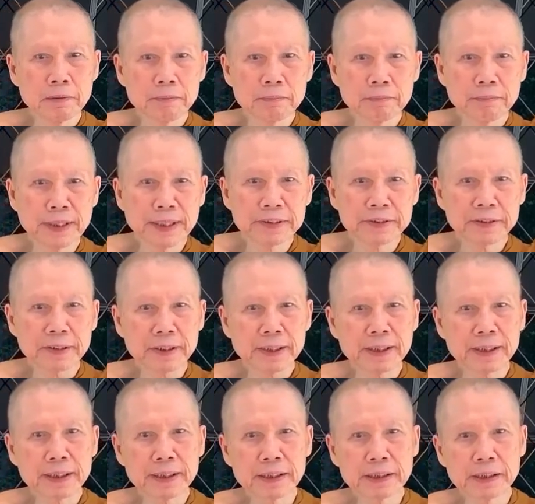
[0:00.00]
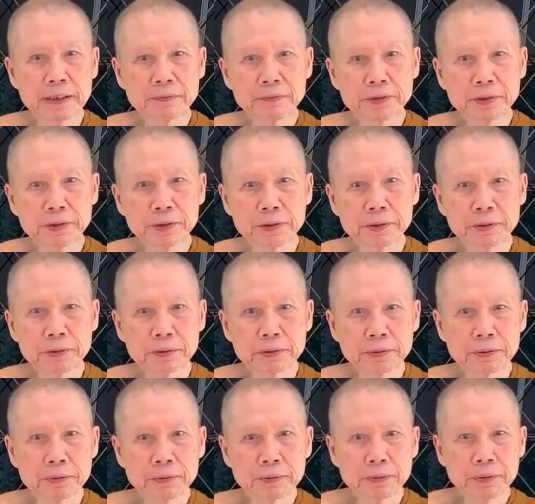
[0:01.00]
Basically, if you
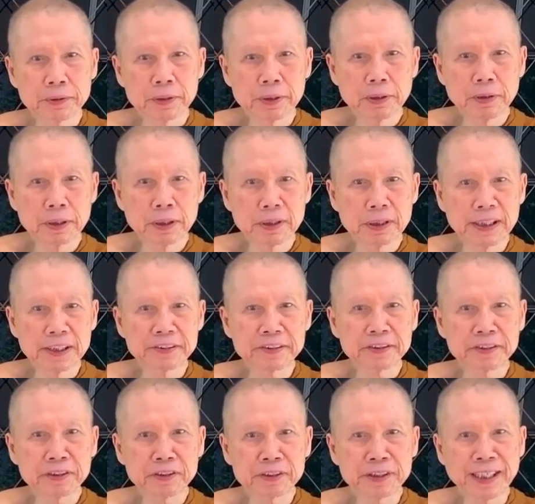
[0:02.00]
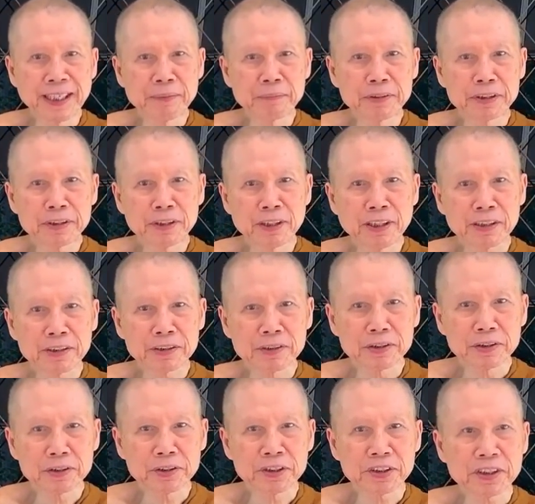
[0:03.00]
listen to Dhamma talk, you
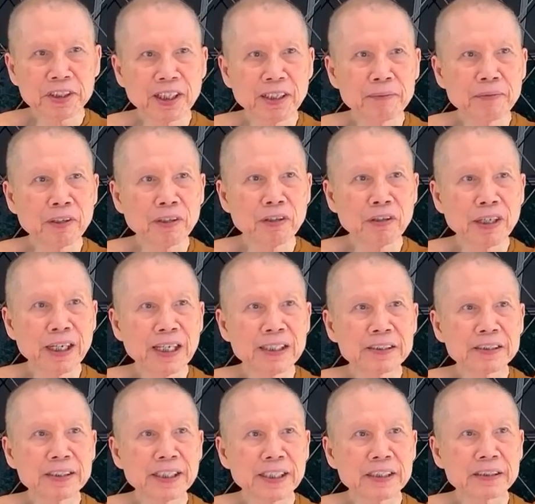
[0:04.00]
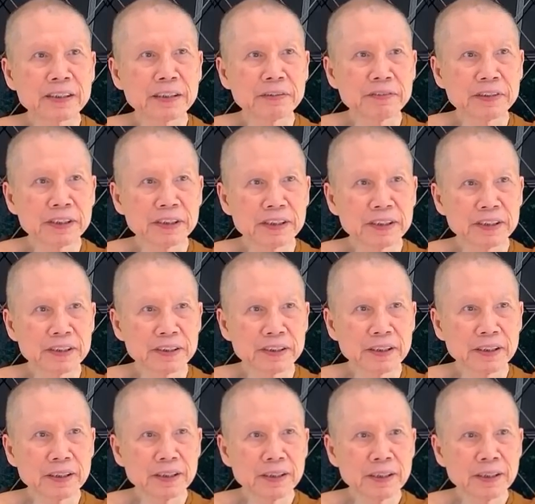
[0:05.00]
should stop all other activities
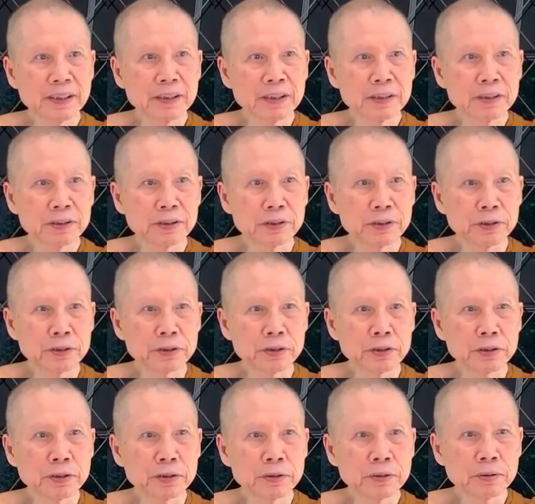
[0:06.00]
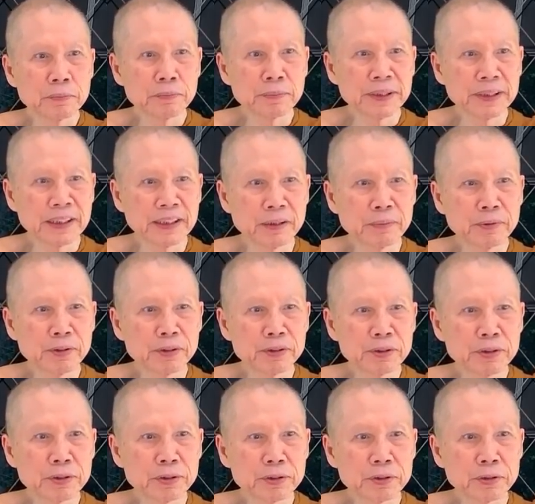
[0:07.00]
to be able
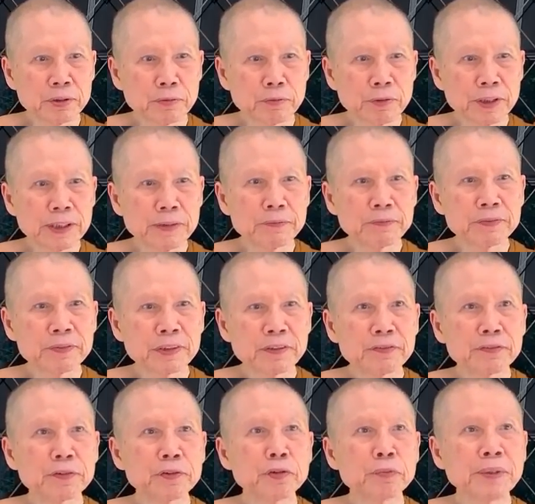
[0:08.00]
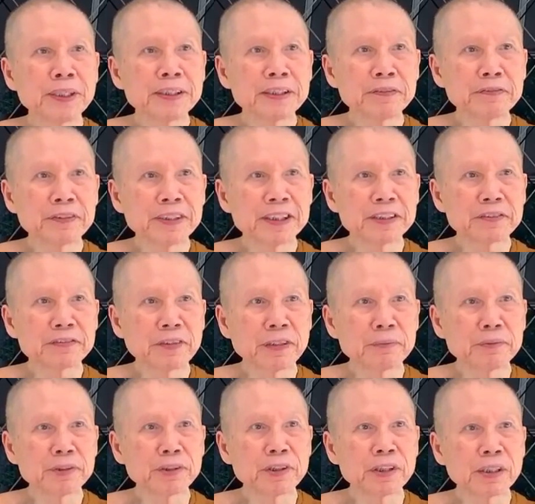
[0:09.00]
to reap the full benefits
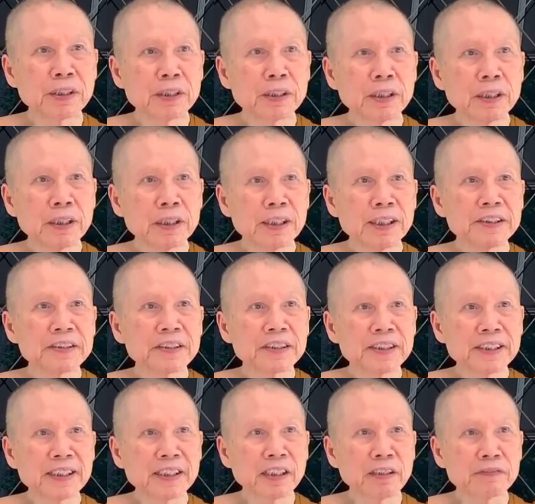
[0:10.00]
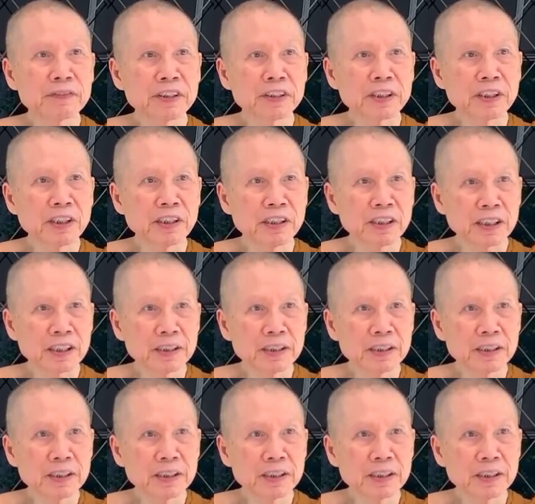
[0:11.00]
from your listening of the talk.